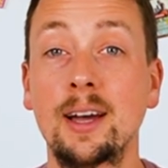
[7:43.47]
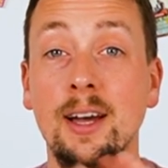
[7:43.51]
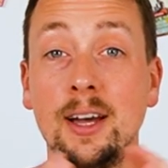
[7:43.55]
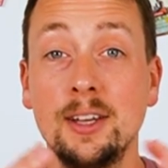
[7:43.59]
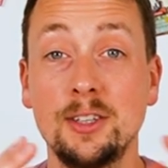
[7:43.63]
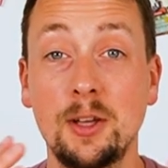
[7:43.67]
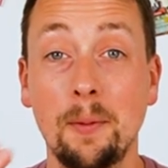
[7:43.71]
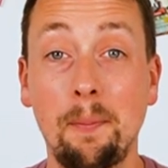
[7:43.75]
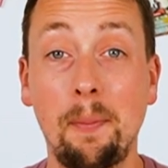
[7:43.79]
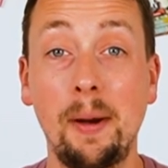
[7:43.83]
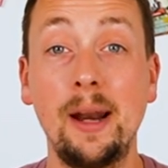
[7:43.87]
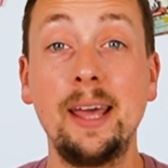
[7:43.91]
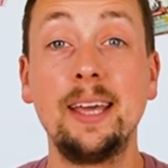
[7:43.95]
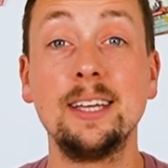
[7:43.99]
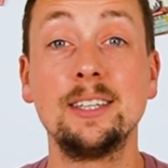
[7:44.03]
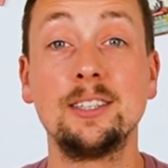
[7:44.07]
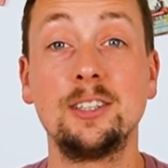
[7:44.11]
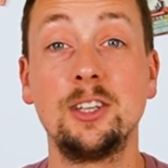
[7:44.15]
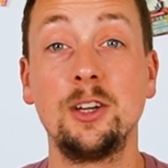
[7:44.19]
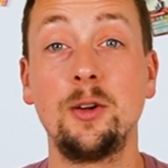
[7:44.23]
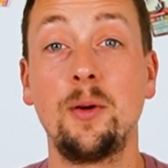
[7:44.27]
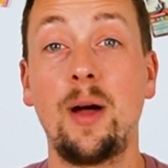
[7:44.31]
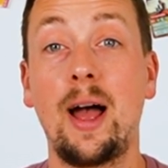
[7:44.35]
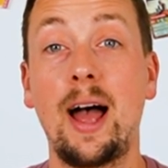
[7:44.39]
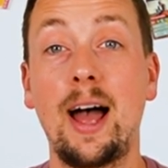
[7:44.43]
So please
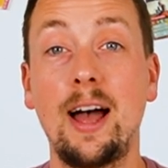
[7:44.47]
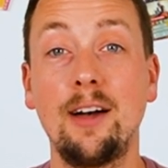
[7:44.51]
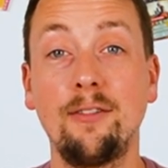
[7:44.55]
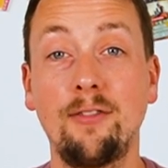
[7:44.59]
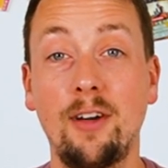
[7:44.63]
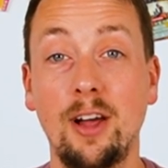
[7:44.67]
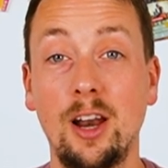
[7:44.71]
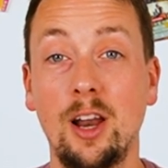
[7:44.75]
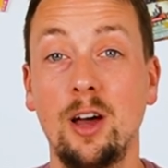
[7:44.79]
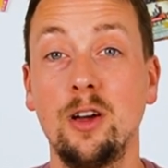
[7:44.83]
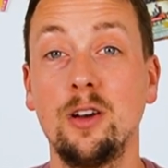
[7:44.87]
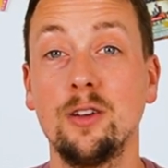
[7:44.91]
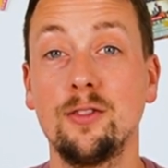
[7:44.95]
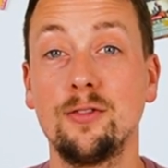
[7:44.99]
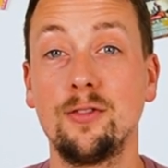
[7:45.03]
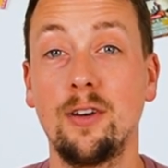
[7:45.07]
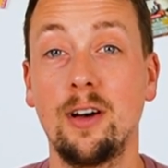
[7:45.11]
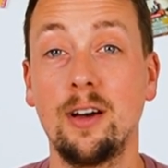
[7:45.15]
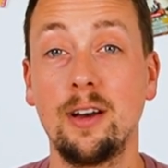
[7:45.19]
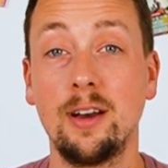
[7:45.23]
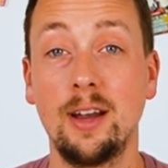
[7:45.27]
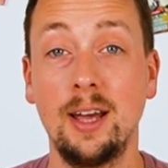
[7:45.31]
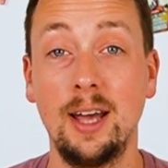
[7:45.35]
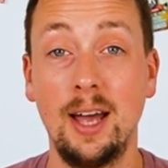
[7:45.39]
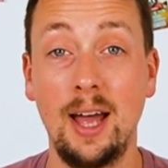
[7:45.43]
do have a load of
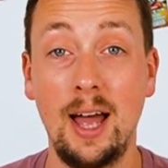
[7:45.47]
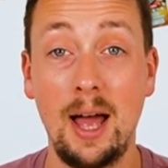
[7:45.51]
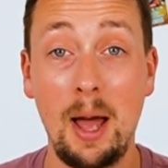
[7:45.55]
fun.